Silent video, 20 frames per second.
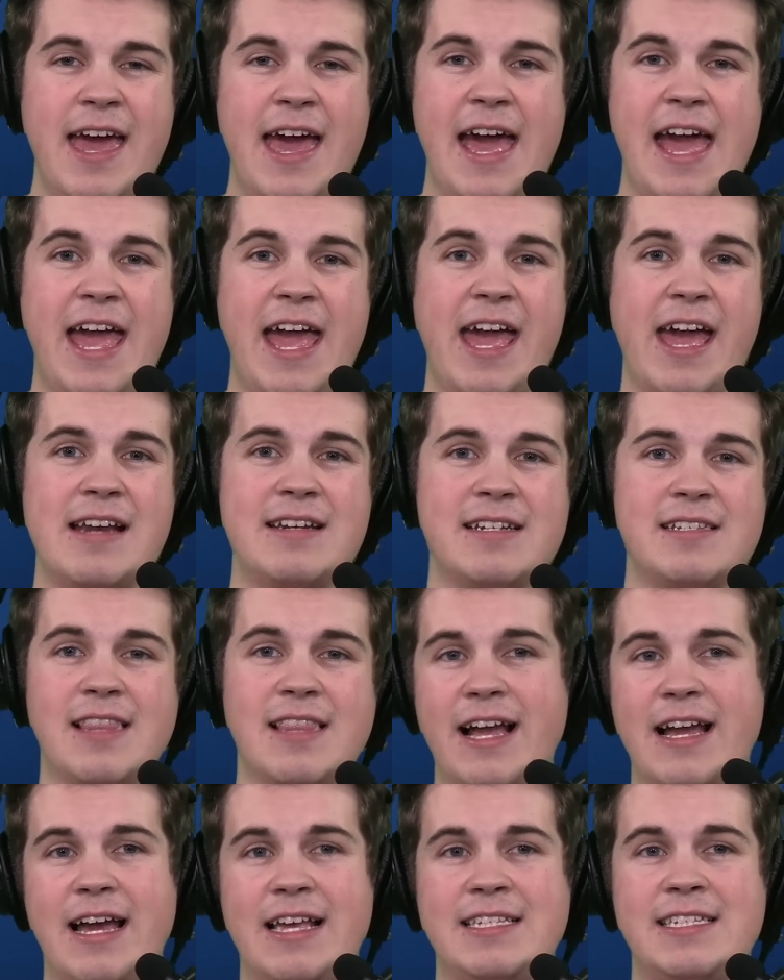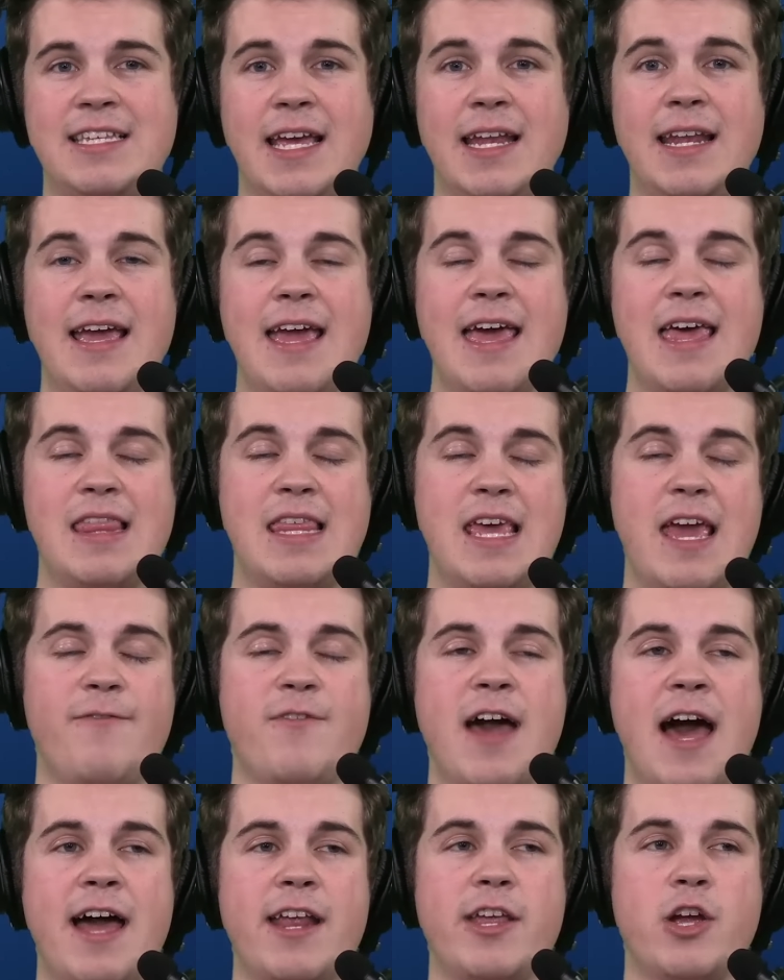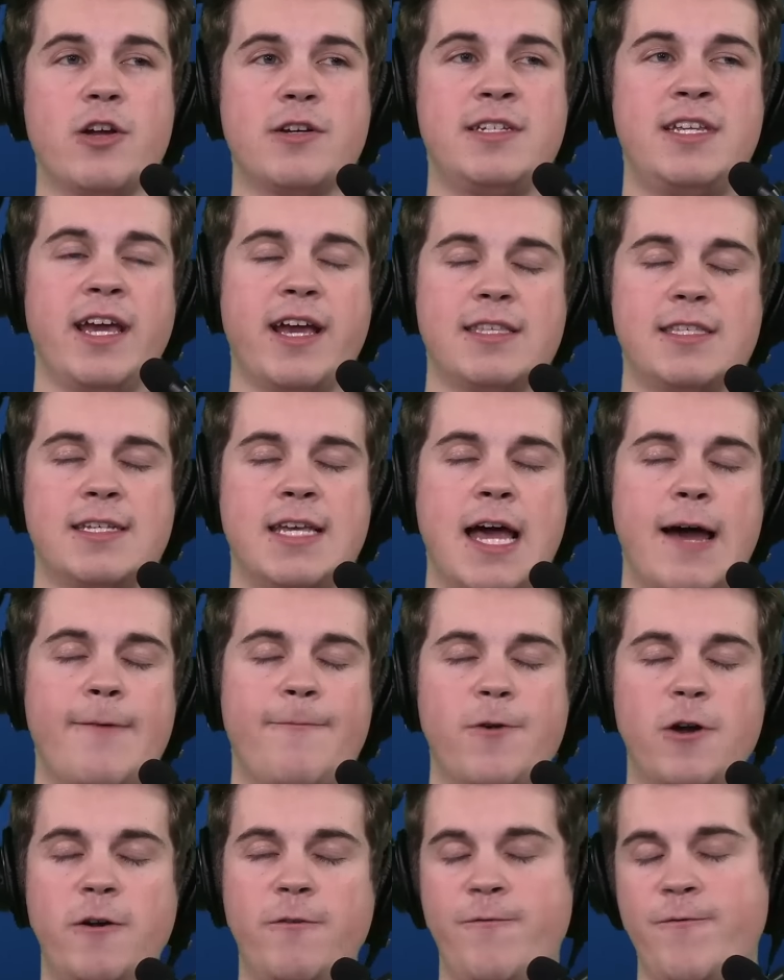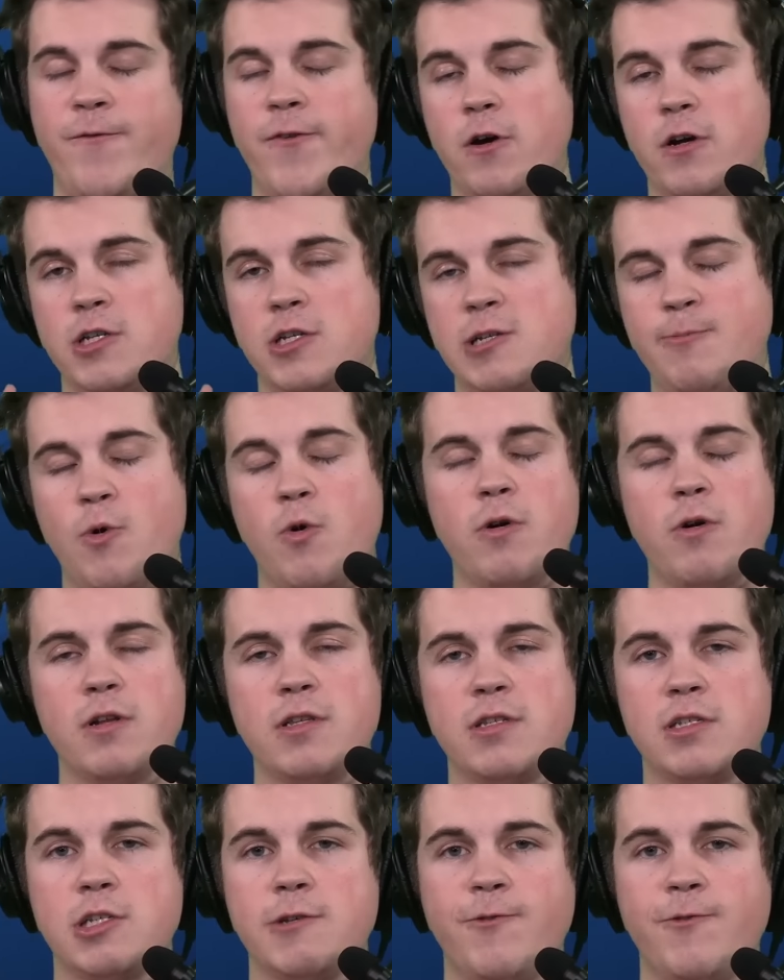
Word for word: And like I said, they've got your tickets covered for sports